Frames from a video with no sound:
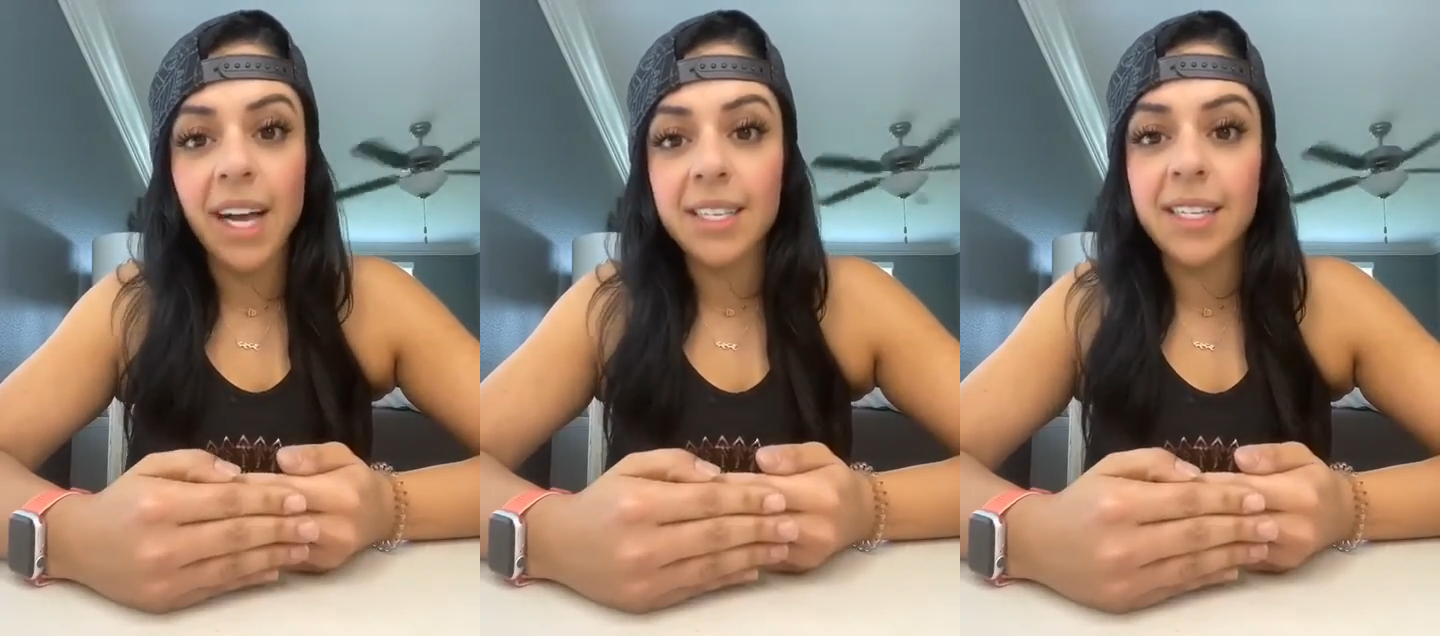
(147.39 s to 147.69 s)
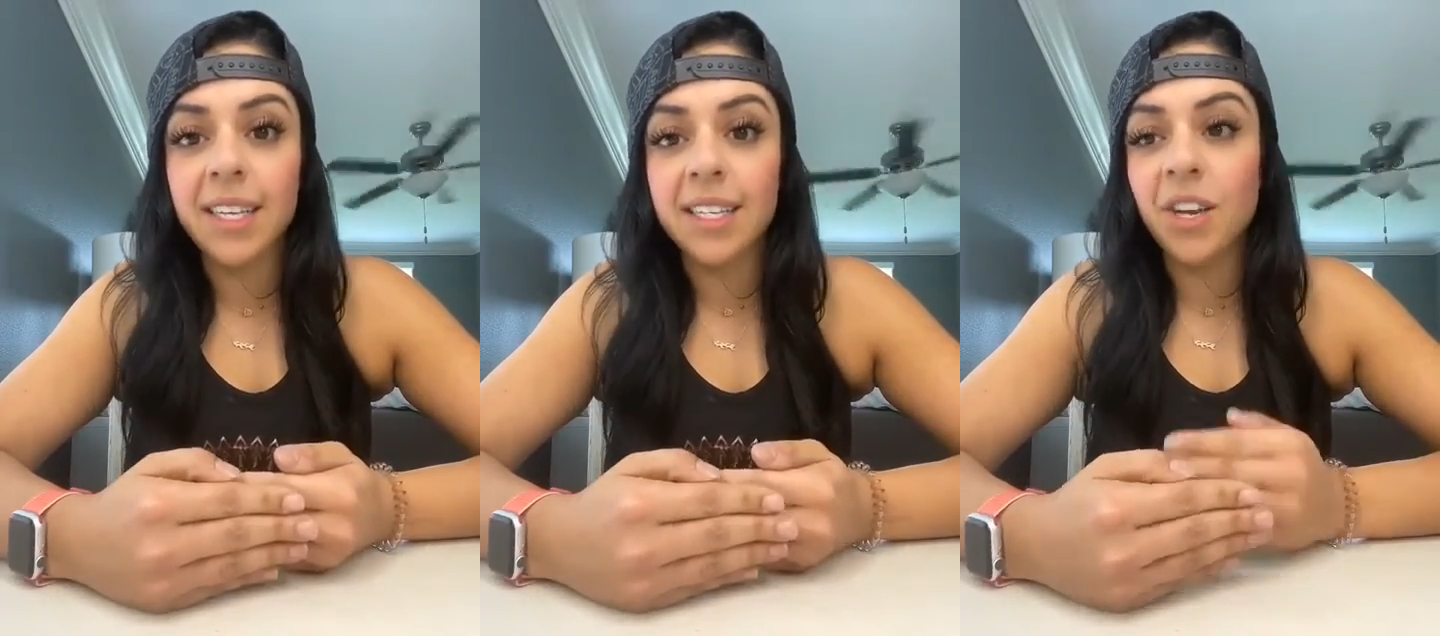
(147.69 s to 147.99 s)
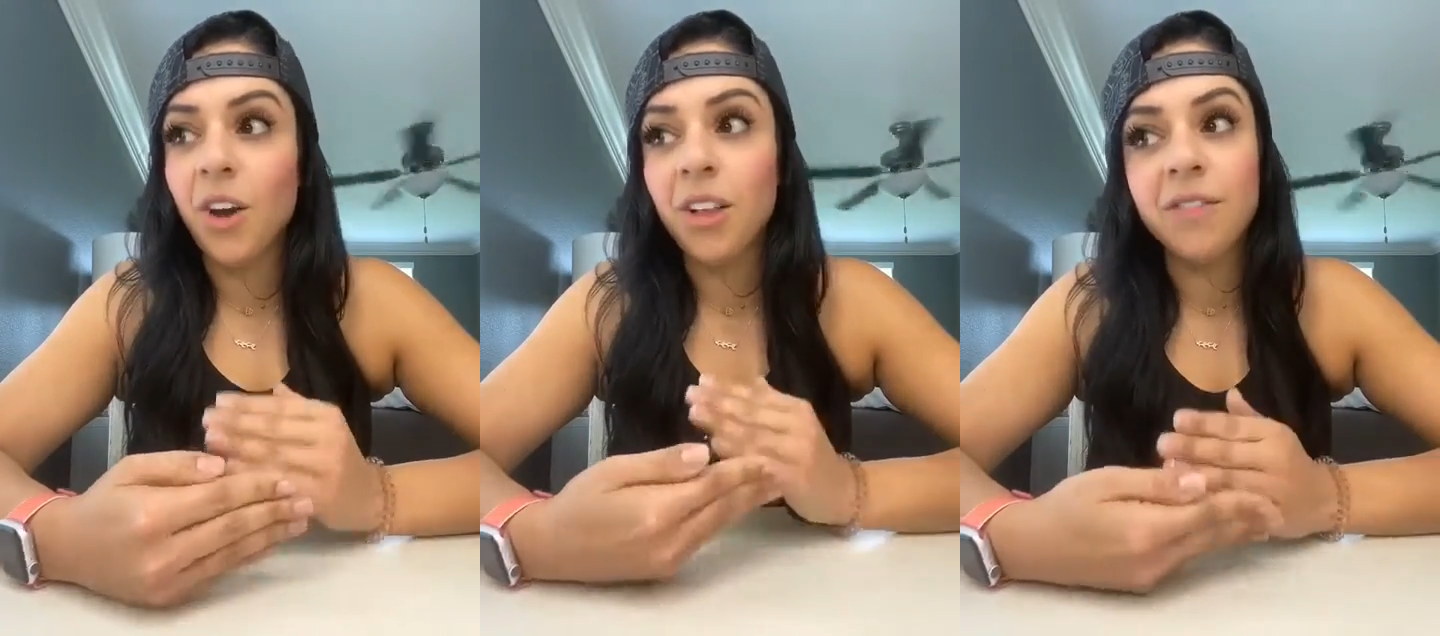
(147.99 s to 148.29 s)
classes
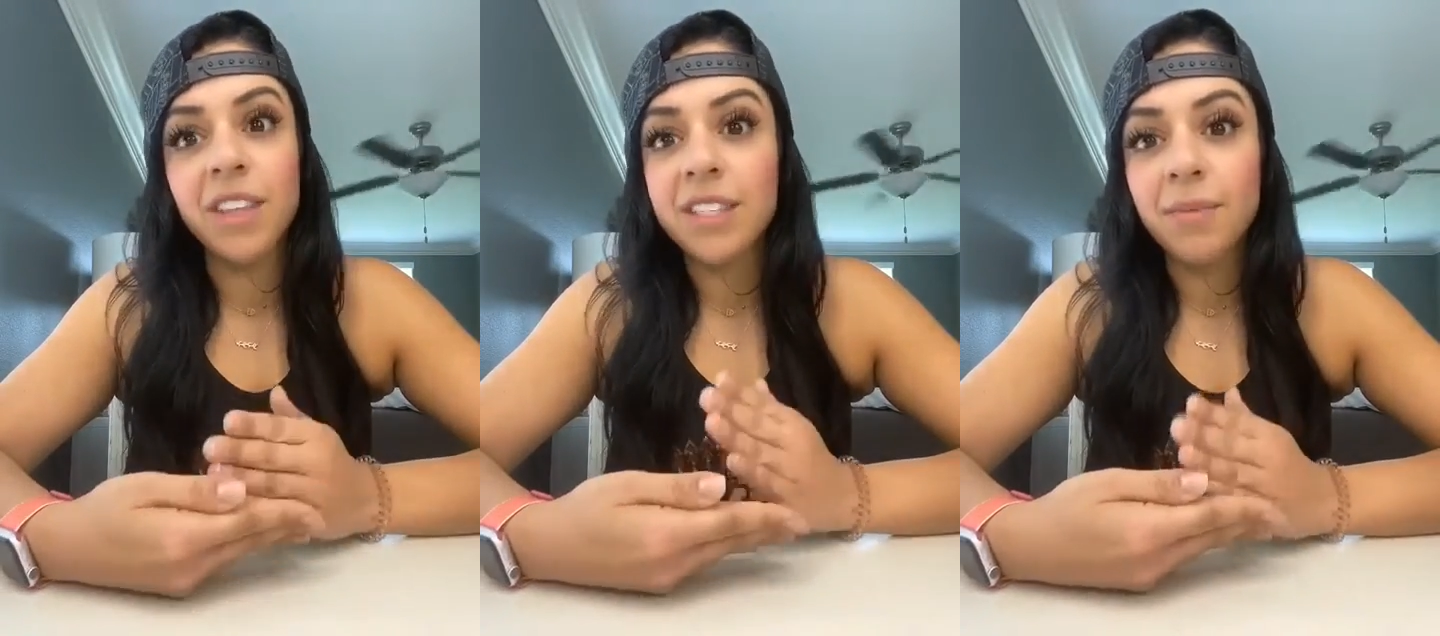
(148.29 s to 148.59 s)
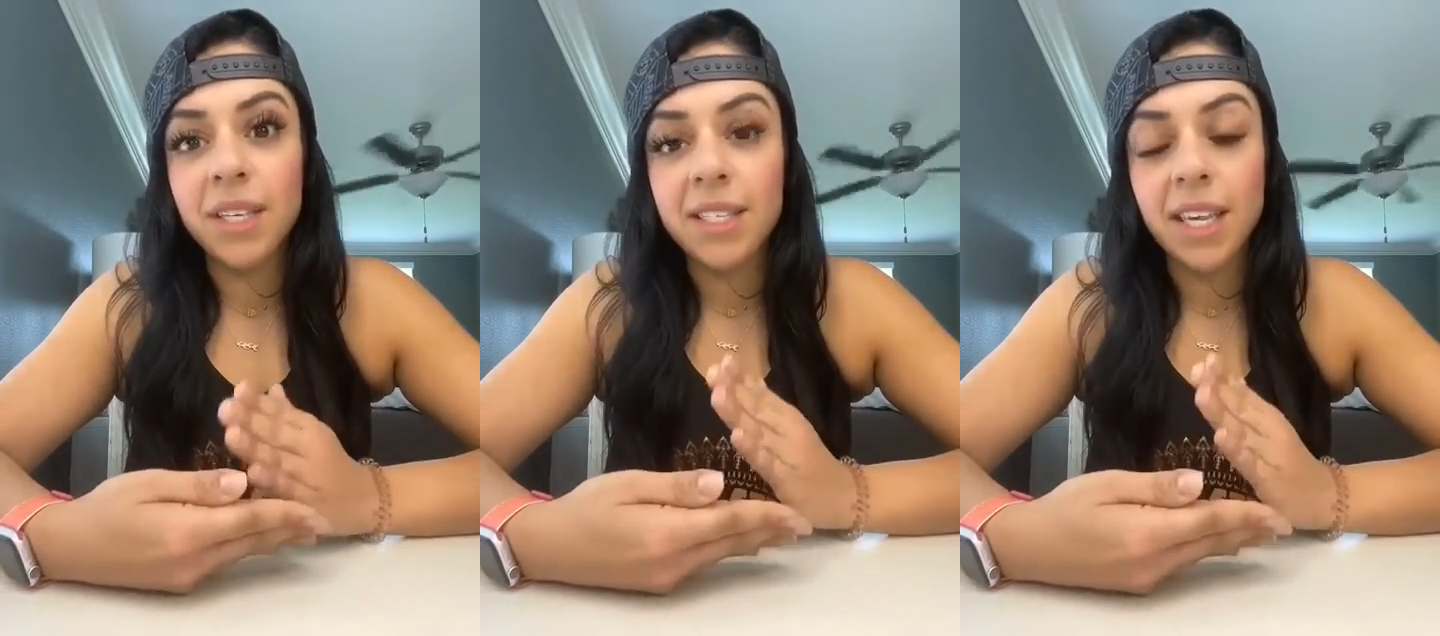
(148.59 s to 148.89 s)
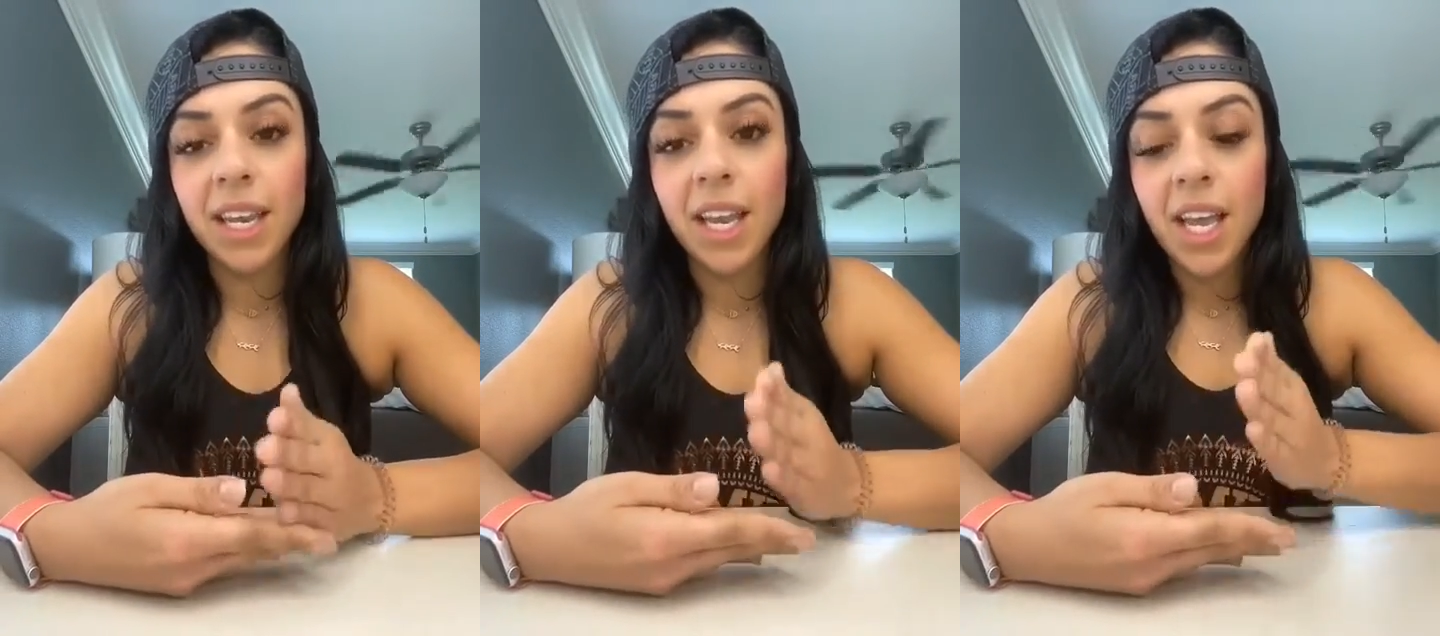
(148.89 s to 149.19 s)
and all of these
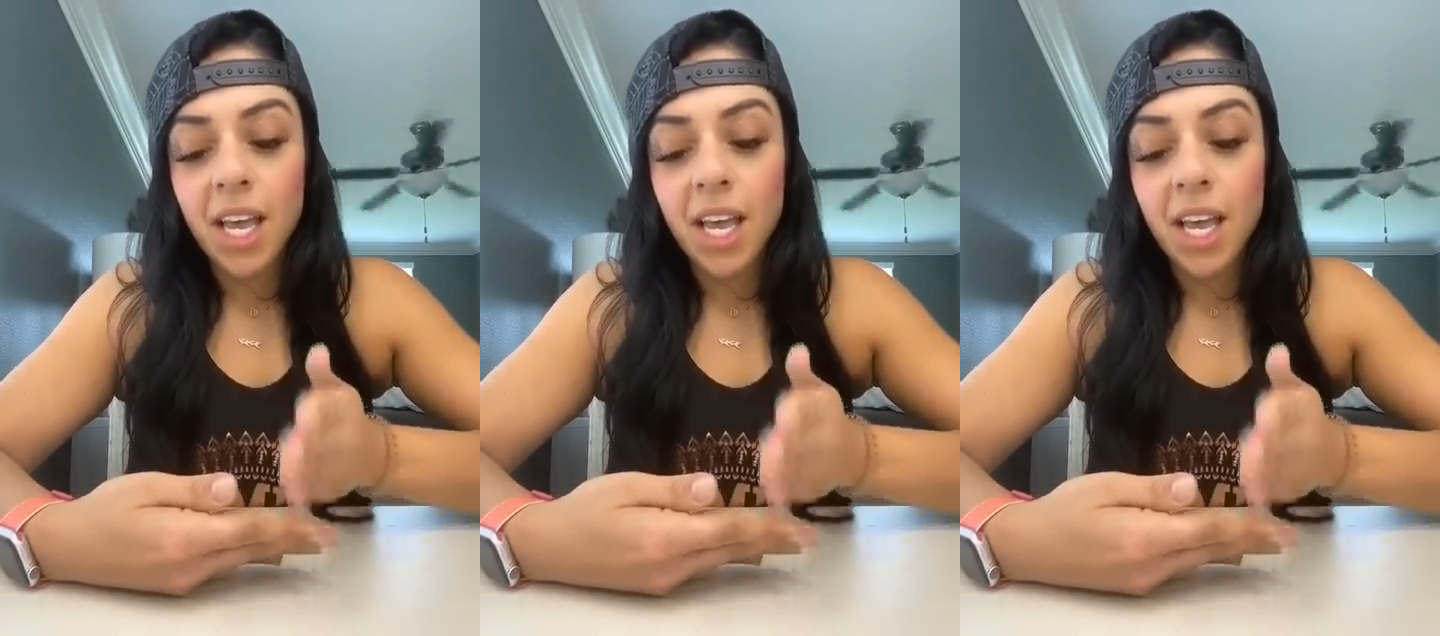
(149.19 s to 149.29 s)
amazing